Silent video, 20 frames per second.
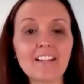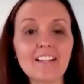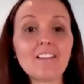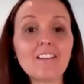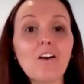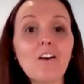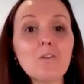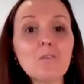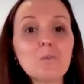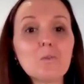And
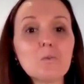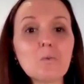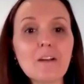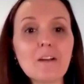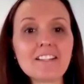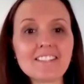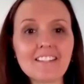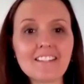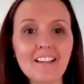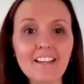I
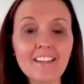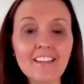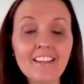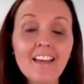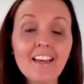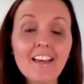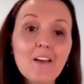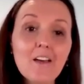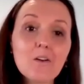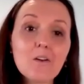always say,
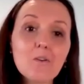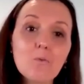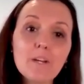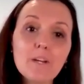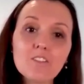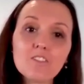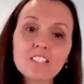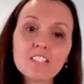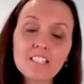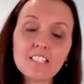when
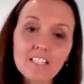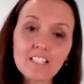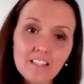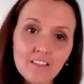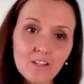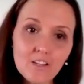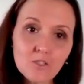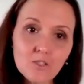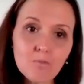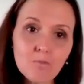you see
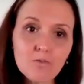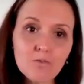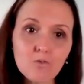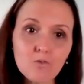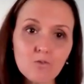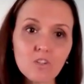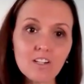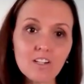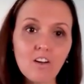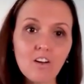those
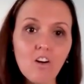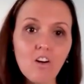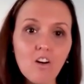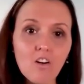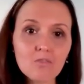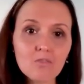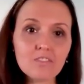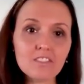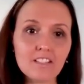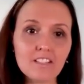before and
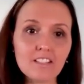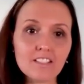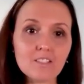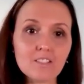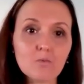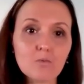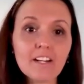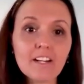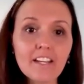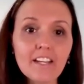afters,
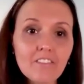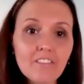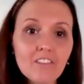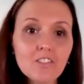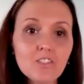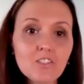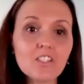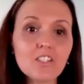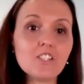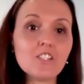whatever
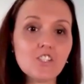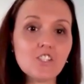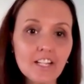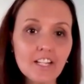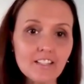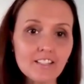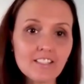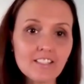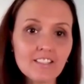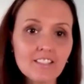you
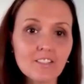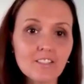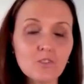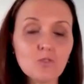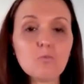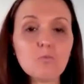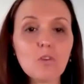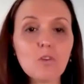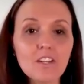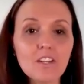ingest,
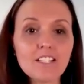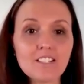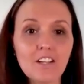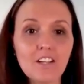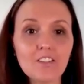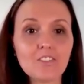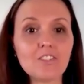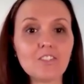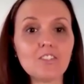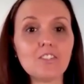your body's
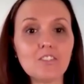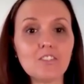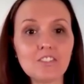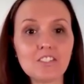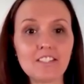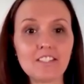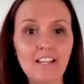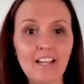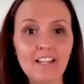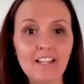going to use
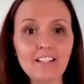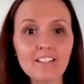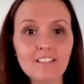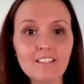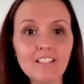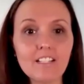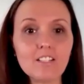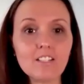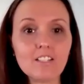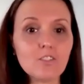that
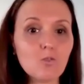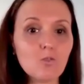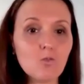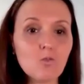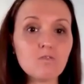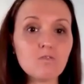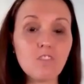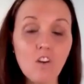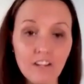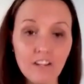in
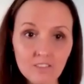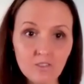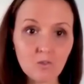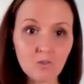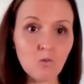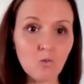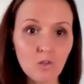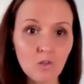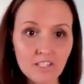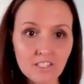your vital
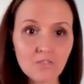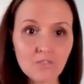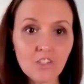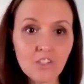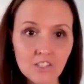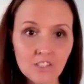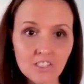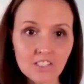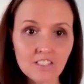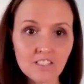organs
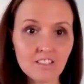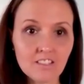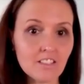first.